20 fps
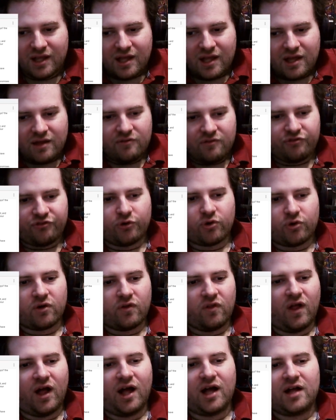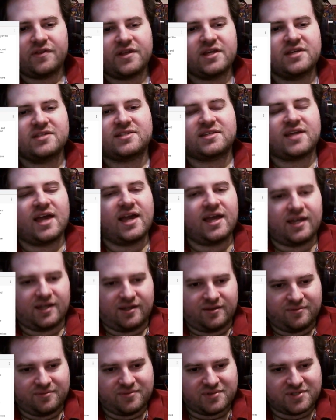for a lot of these
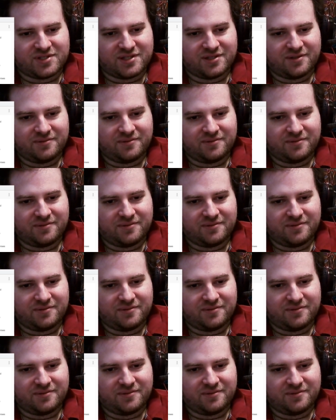games,